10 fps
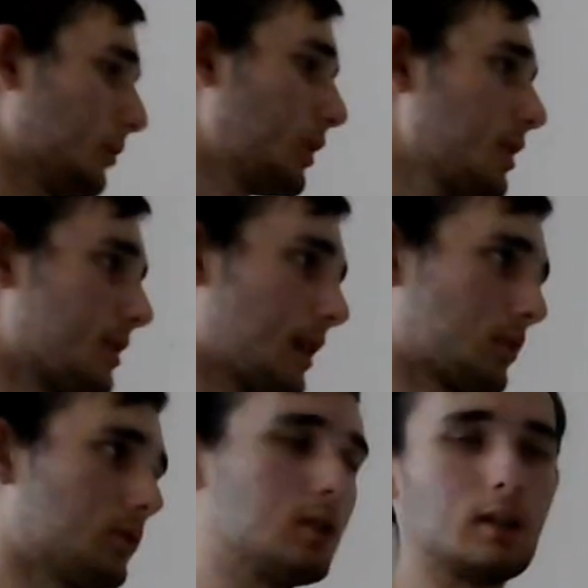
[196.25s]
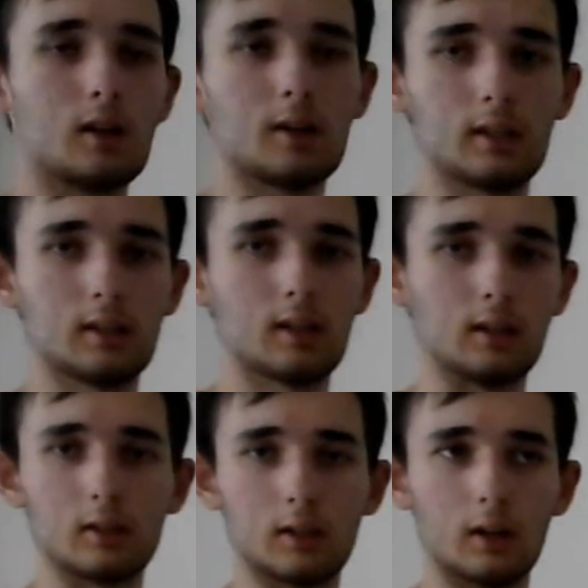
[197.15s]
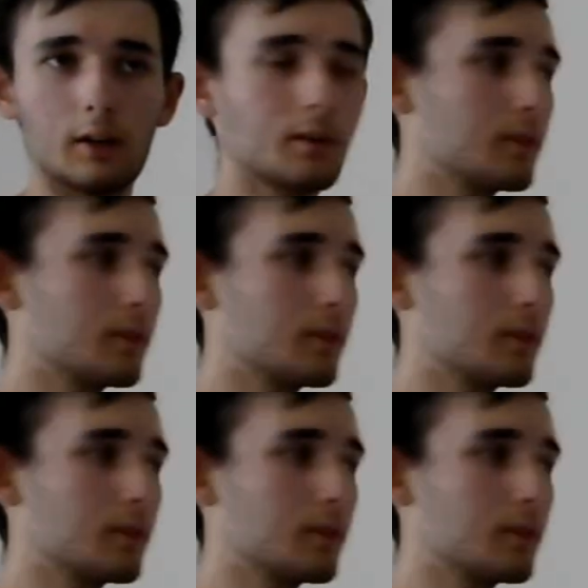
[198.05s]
What is next to dr d theta here?